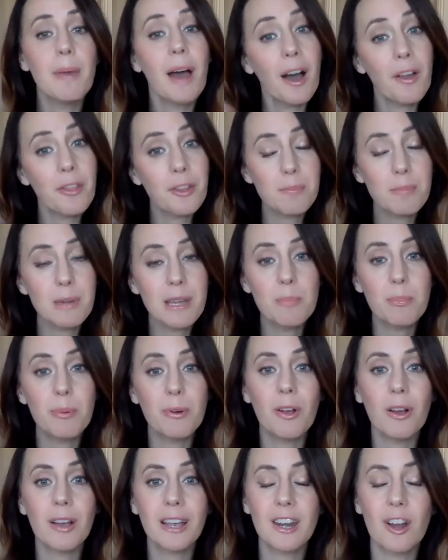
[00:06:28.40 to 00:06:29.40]
Other
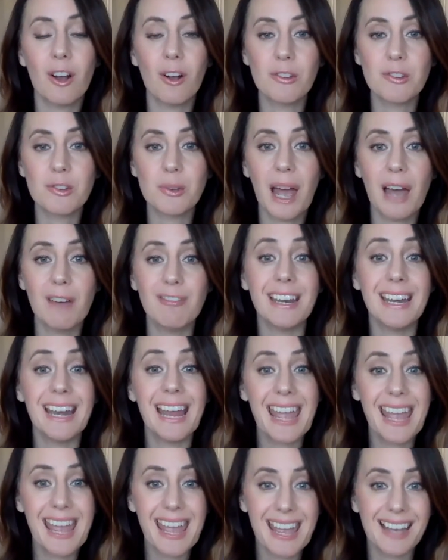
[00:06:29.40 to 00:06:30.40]
people can also have an
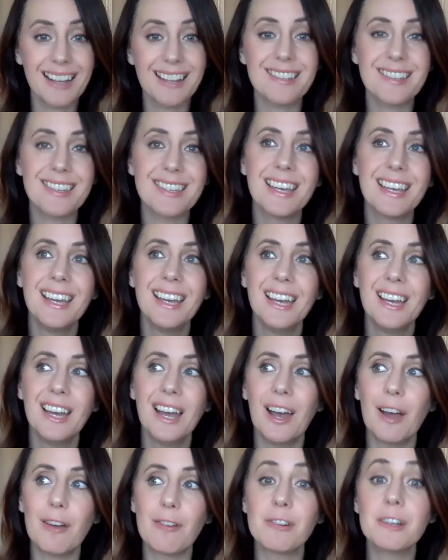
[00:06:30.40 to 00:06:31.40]
enhanced
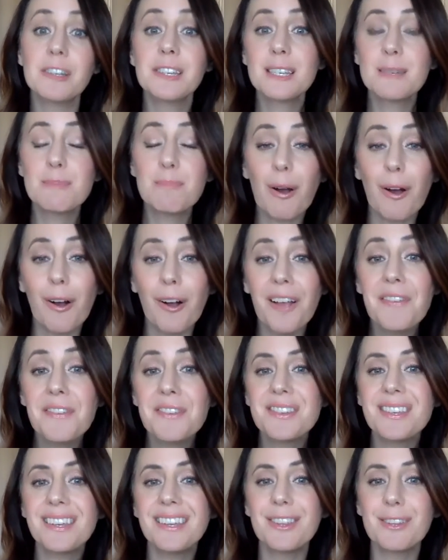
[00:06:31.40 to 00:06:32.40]

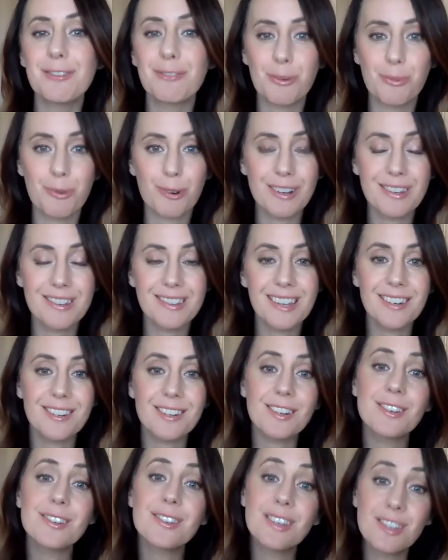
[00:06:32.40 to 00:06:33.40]
response in the reward
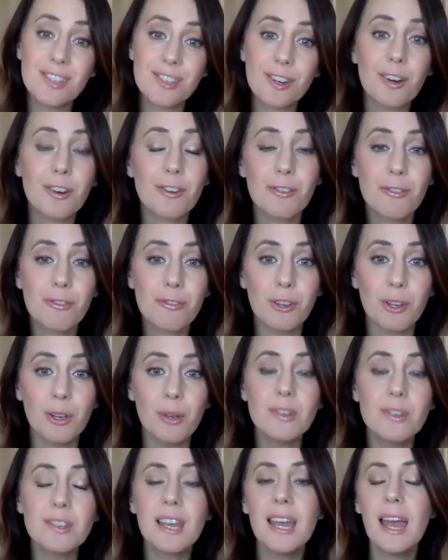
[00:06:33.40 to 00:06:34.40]
centers to certain
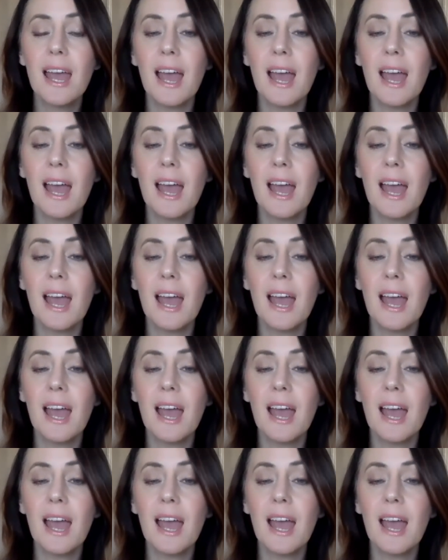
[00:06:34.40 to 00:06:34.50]
foods.